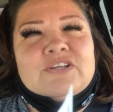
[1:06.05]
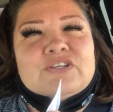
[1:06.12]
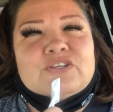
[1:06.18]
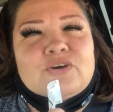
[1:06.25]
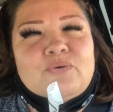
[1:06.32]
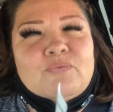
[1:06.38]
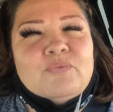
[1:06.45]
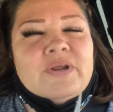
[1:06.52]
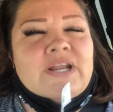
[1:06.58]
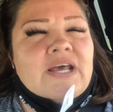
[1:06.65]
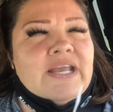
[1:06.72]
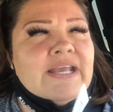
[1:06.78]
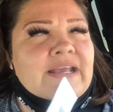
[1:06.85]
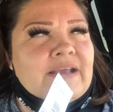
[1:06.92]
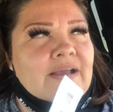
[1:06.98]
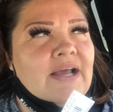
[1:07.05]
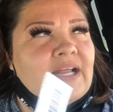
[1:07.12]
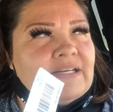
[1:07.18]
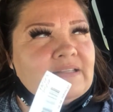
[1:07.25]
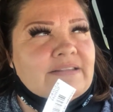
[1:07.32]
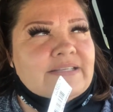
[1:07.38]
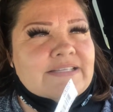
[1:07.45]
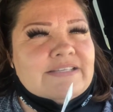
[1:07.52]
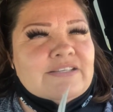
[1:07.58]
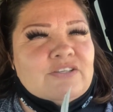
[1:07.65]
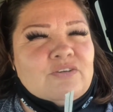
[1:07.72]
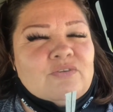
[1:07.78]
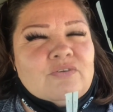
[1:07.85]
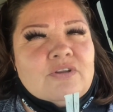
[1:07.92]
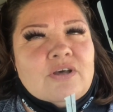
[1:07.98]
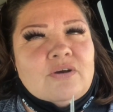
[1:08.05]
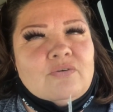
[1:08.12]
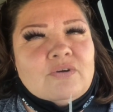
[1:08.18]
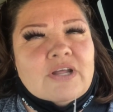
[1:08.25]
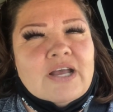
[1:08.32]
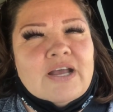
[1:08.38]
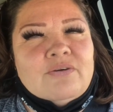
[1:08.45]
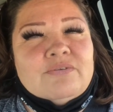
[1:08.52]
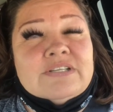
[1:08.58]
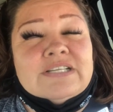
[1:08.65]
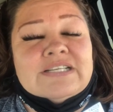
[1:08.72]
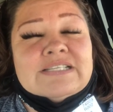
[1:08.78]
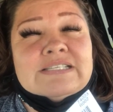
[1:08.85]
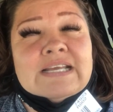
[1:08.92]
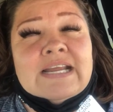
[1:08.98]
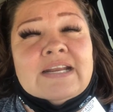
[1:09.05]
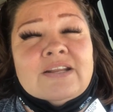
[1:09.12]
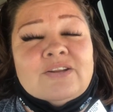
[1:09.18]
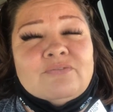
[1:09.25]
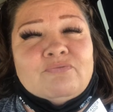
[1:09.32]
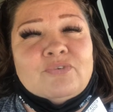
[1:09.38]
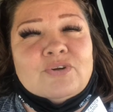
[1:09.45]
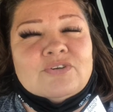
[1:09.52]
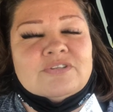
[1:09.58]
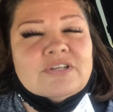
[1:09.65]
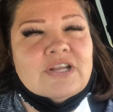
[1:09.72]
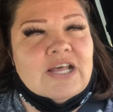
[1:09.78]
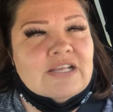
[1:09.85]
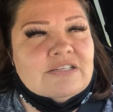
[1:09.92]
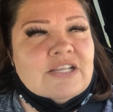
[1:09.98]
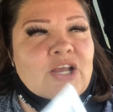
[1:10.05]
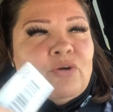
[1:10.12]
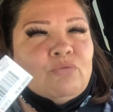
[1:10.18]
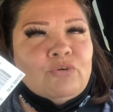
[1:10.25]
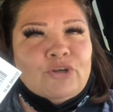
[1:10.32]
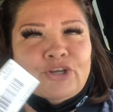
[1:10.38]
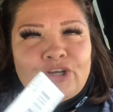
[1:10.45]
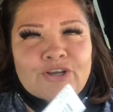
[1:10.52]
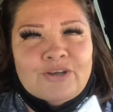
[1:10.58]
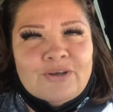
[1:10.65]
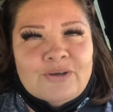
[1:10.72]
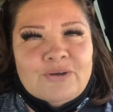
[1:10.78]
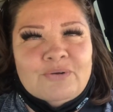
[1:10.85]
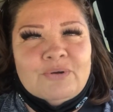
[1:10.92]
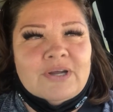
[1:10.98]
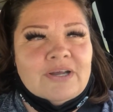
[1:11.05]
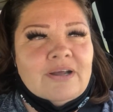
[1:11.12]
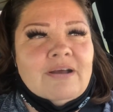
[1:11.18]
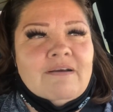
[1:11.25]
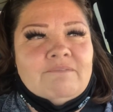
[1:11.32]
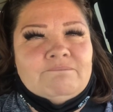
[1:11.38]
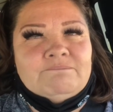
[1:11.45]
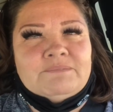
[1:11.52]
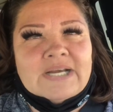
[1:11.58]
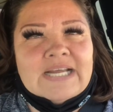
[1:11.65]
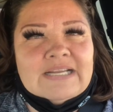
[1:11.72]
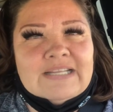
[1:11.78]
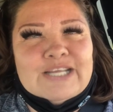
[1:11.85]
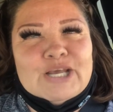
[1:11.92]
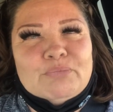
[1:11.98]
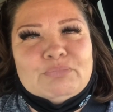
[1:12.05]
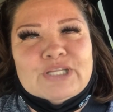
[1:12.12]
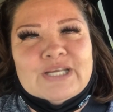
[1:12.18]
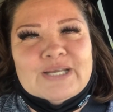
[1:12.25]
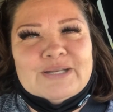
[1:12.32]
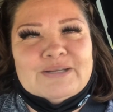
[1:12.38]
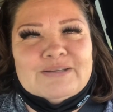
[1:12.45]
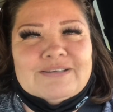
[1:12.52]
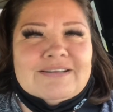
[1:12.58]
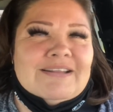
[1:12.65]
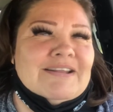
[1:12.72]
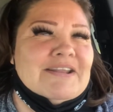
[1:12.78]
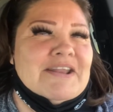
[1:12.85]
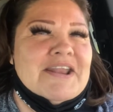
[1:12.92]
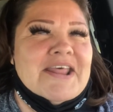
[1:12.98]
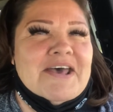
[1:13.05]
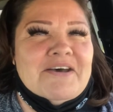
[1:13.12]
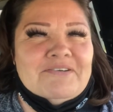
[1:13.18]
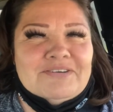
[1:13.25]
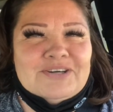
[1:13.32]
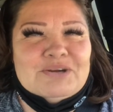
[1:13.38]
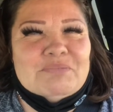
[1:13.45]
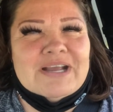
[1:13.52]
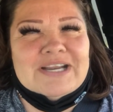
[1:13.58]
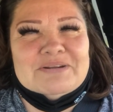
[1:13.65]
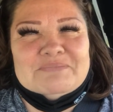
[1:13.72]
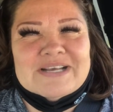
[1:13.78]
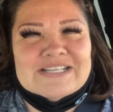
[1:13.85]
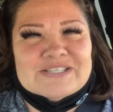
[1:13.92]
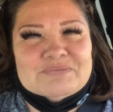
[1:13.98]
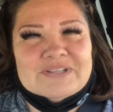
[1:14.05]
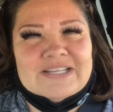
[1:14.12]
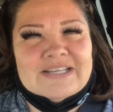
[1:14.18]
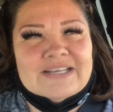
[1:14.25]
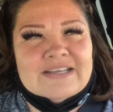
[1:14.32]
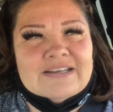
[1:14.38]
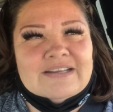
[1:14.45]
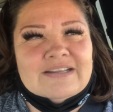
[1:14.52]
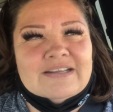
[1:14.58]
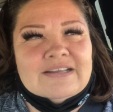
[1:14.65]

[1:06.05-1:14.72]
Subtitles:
So when I got this little note, I was excited at first and I was like, woo! Finally I'm done. Never am I going to mess with it again.